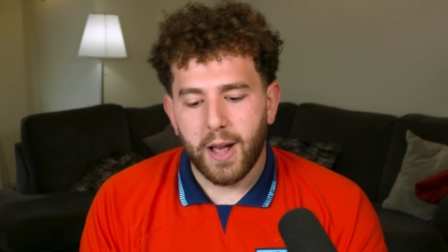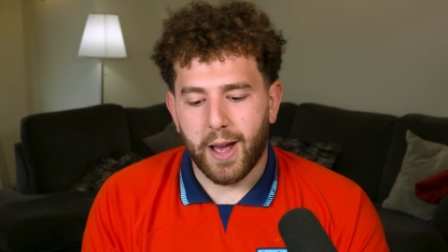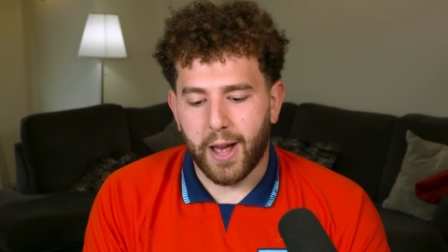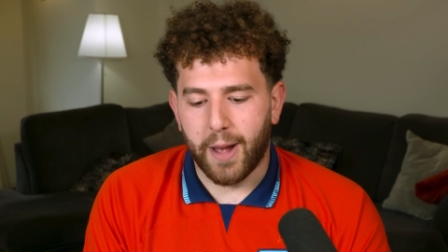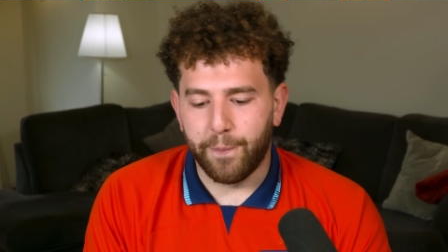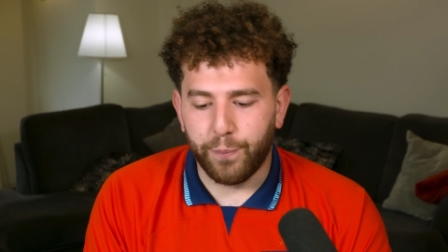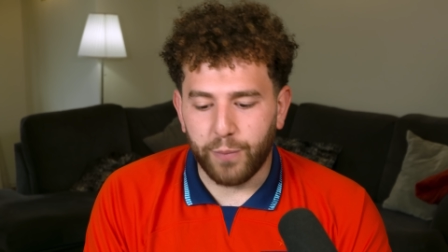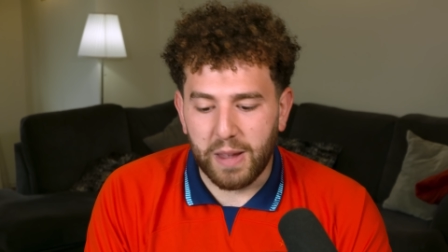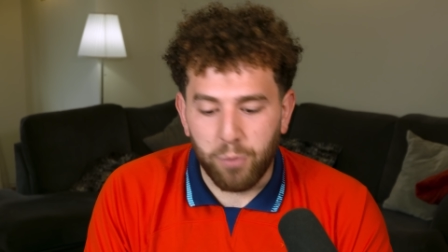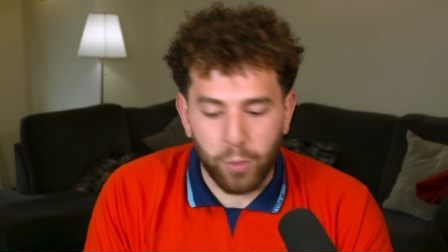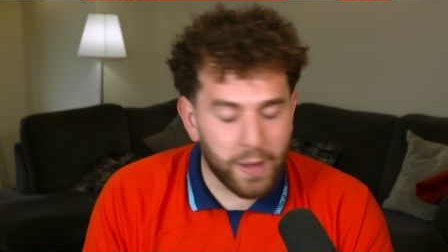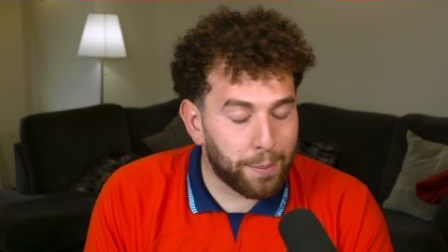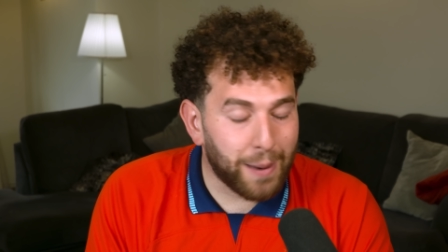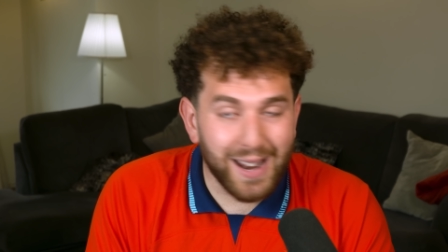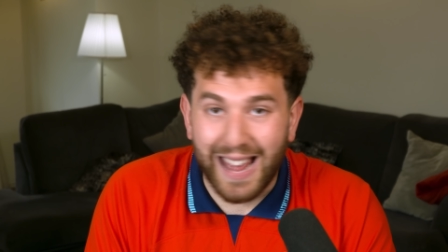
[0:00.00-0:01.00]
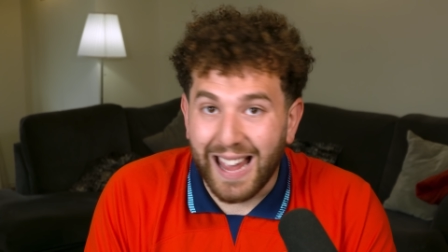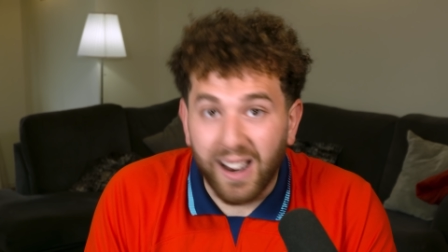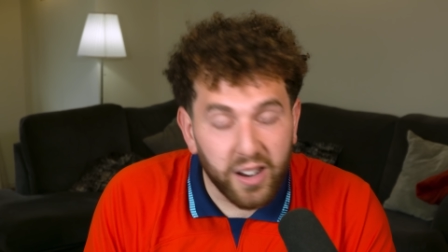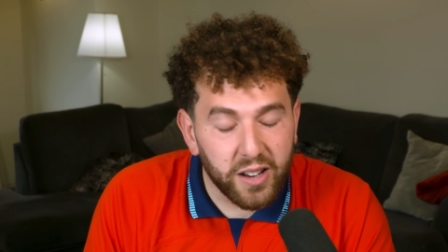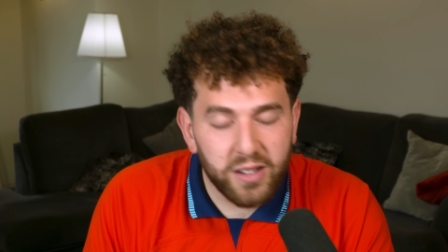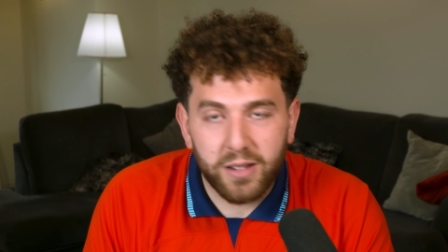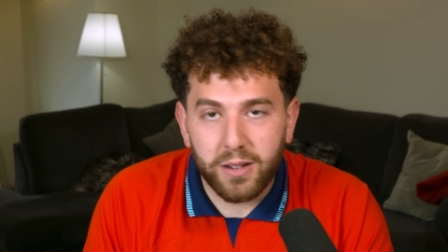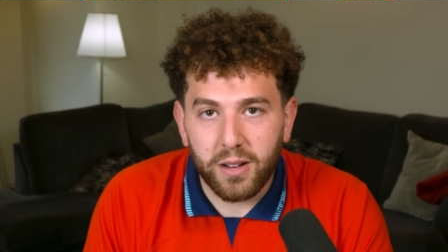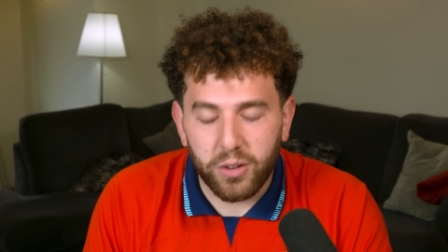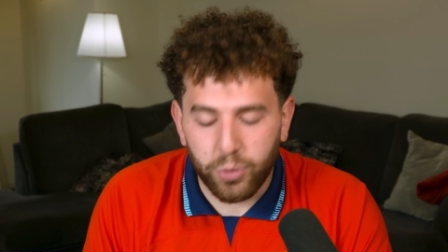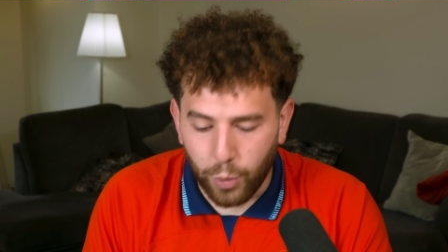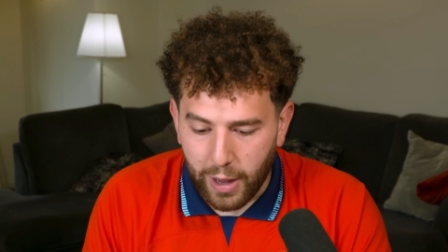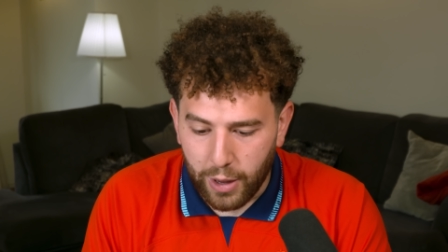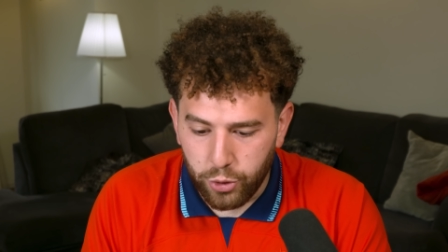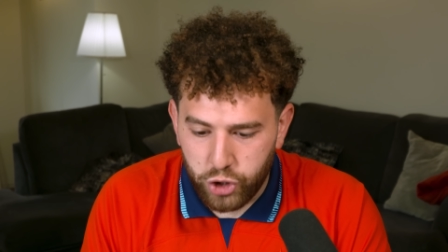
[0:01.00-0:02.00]
Um, even when they played England as
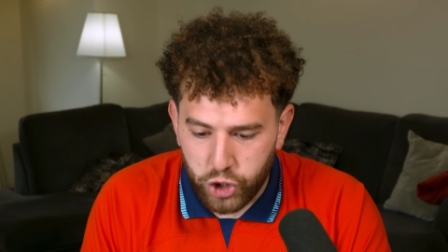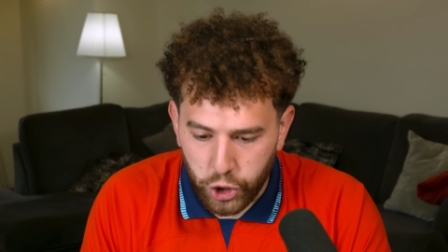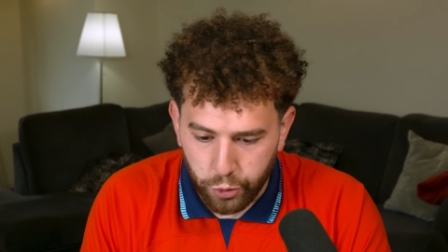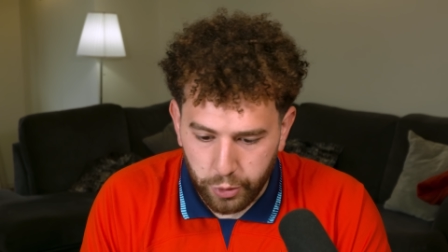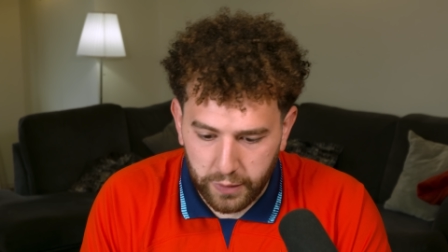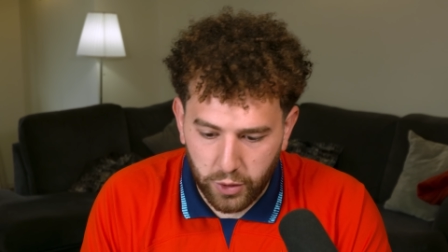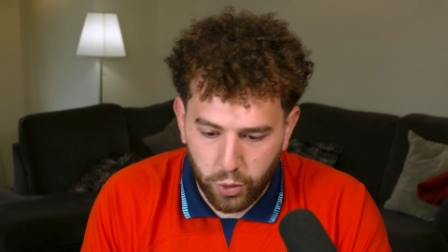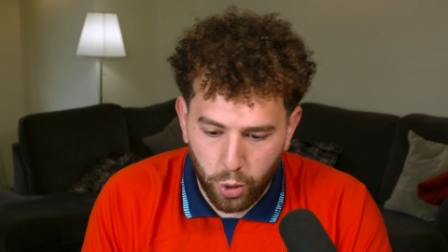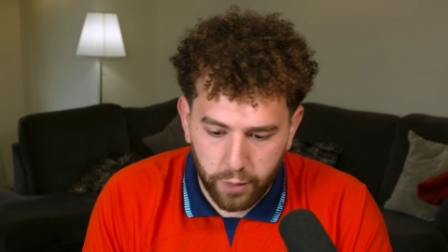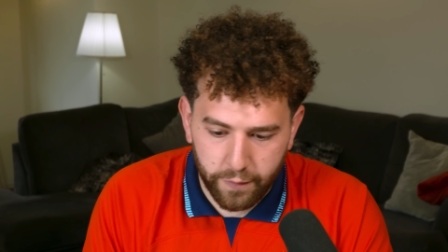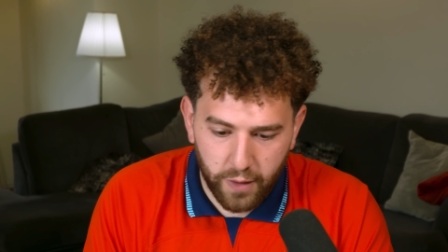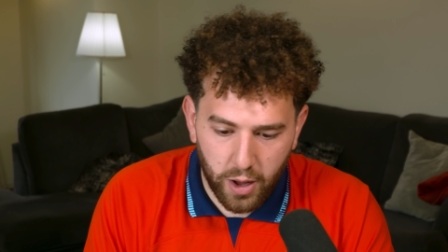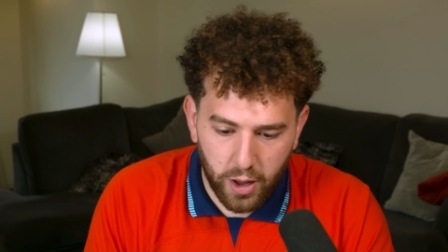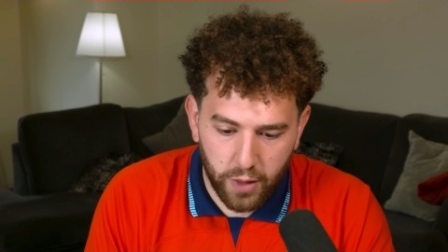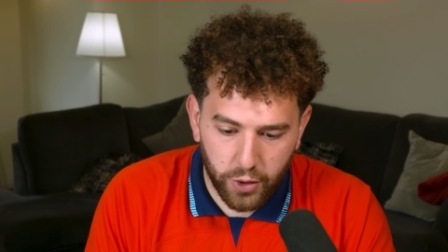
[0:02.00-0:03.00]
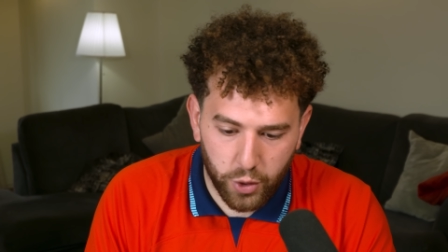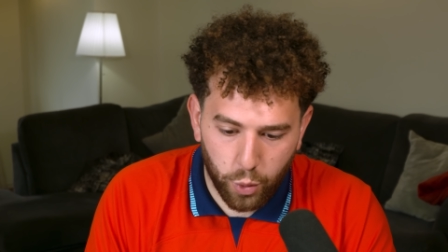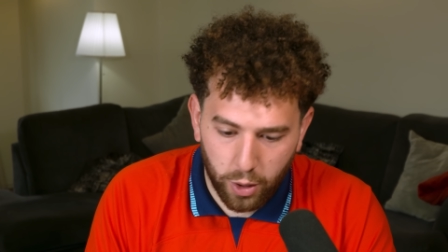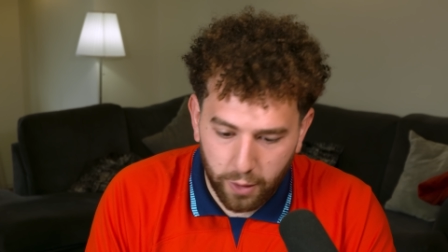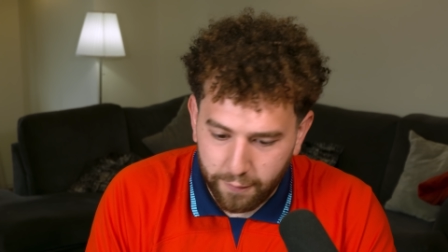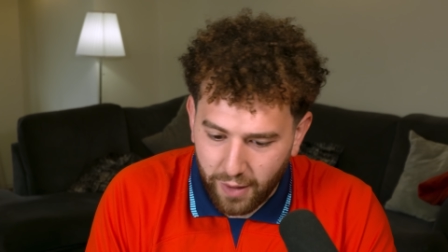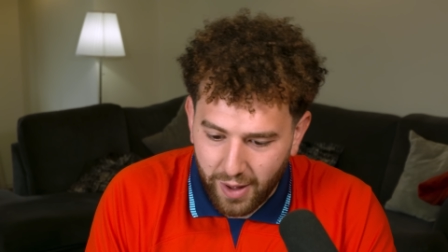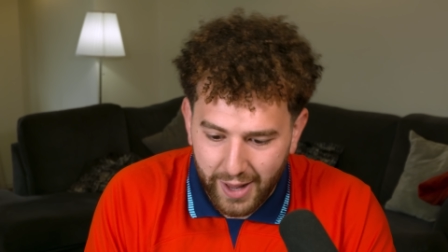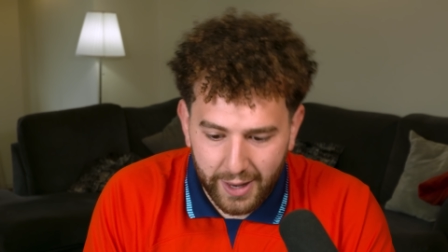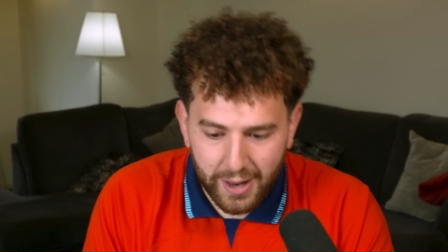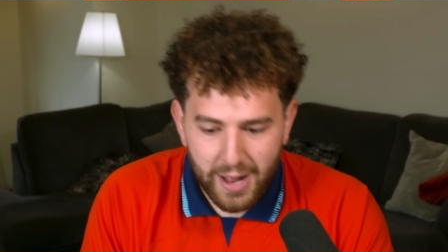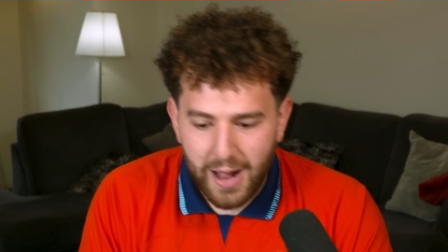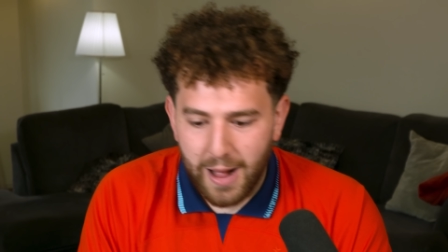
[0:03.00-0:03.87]
well during the, qualifi uh, the qualifying,